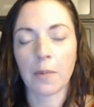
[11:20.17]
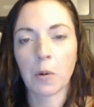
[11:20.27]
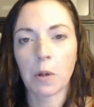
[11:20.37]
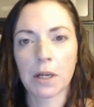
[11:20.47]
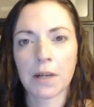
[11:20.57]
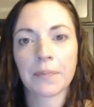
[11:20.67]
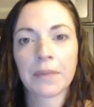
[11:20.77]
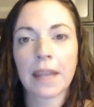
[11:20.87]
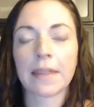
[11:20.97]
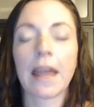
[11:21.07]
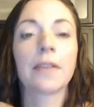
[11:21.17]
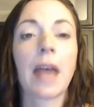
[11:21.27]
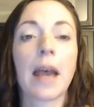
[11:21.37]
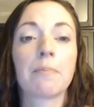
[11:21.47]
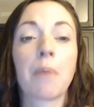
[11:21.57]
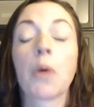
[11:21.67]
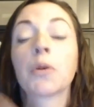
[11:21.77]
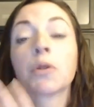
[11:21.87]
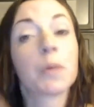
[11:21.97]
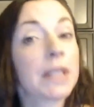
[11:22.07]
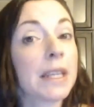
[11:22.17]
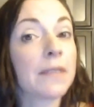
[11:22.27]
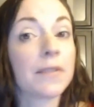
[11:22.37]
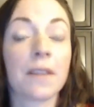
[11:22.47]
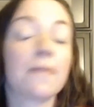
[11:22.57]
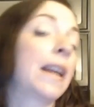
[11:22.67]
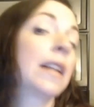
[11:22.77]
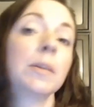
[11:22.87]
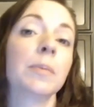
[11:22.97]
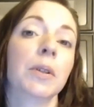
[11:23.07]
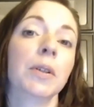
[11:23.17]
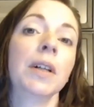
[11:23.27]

or that that post was even available.